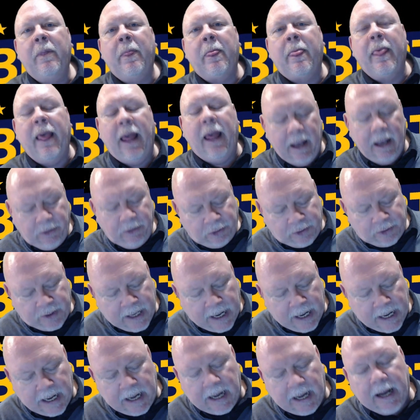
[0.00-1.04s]
It's
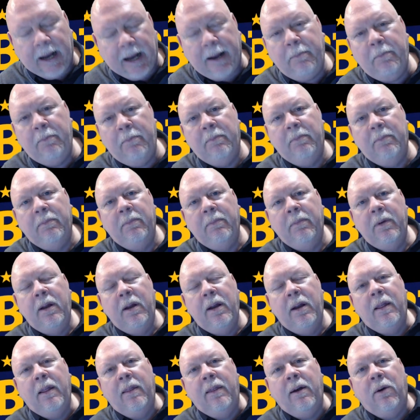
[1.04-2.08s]
time
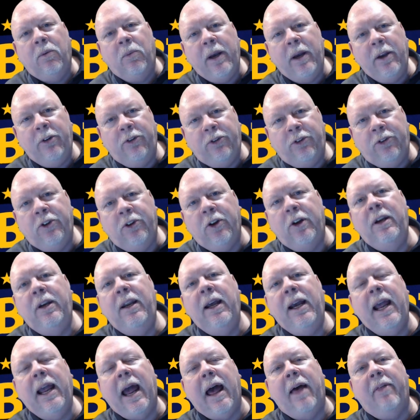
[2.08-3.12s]
that we stood
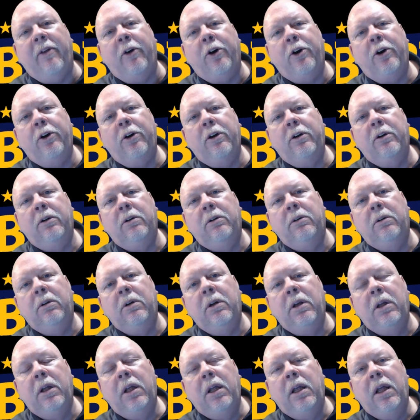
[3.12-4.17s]
together
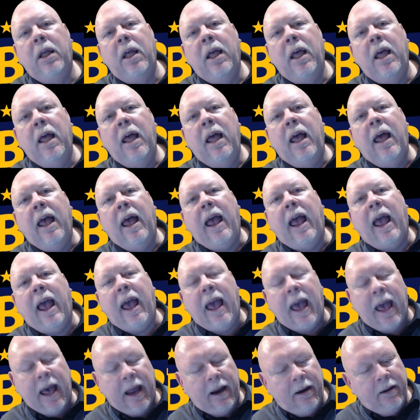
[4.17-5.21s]

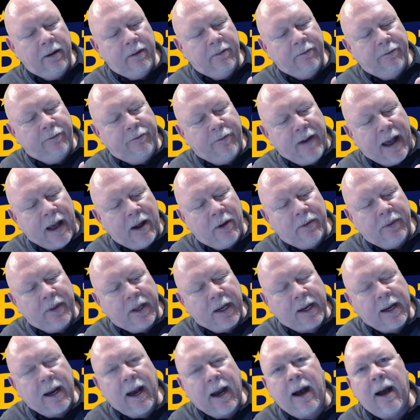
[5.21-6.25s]
and found the
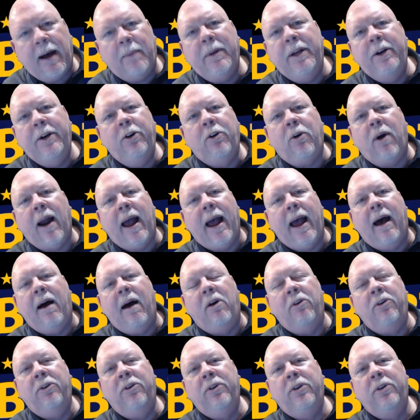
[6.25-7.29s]
common
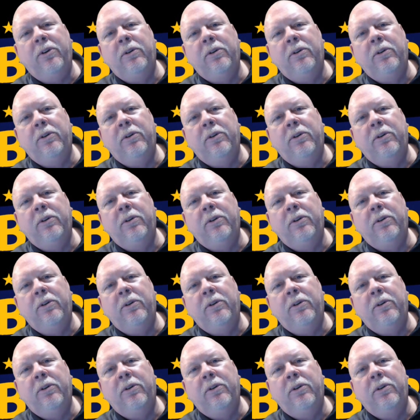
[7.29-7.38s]
ground